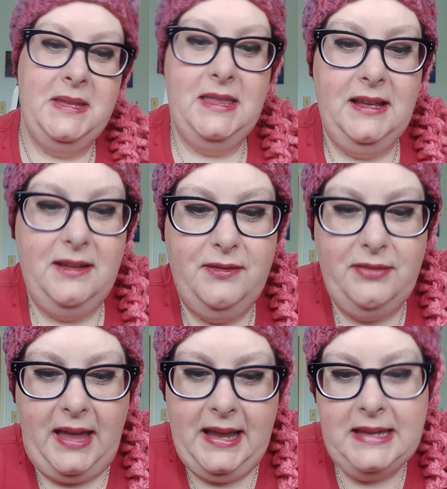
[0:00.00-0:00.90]
me think
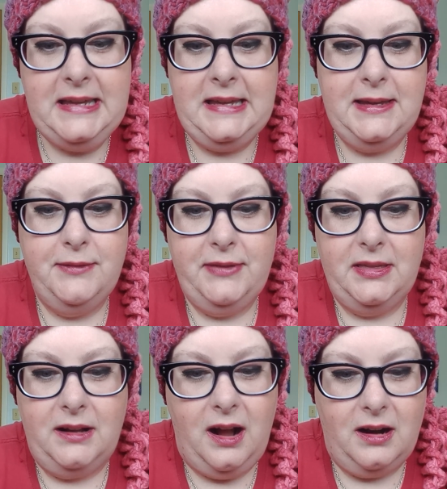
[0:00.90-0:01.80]
of like Eve in
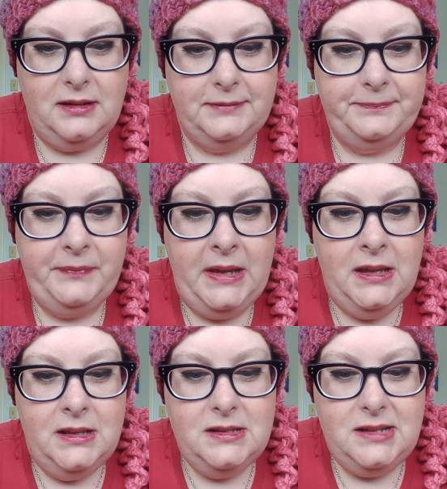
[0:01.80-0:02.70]
the garden.
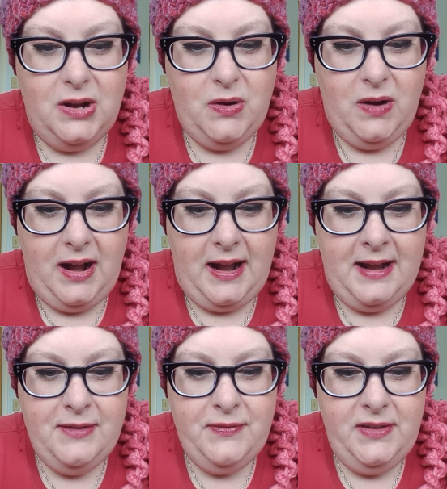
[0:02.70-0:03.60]
So
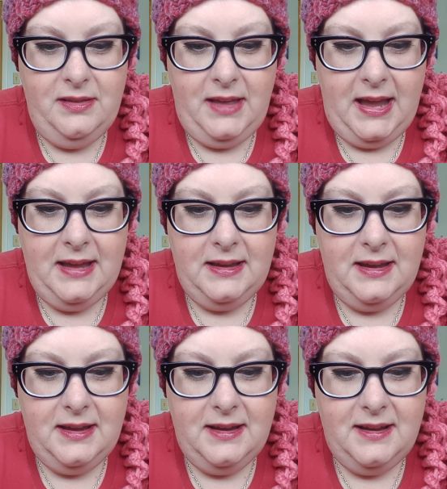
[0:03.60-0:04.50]
I feel like,
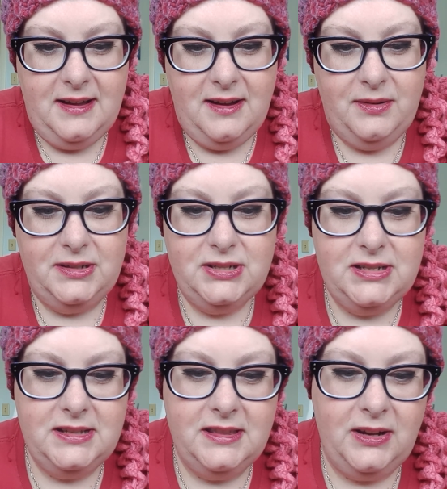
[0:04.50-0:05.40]
oh, and
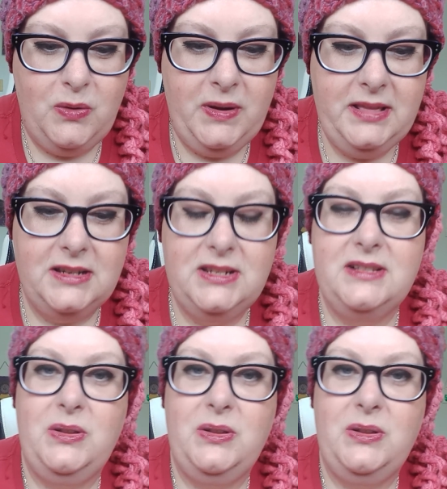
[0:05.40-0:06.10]
the coin that she's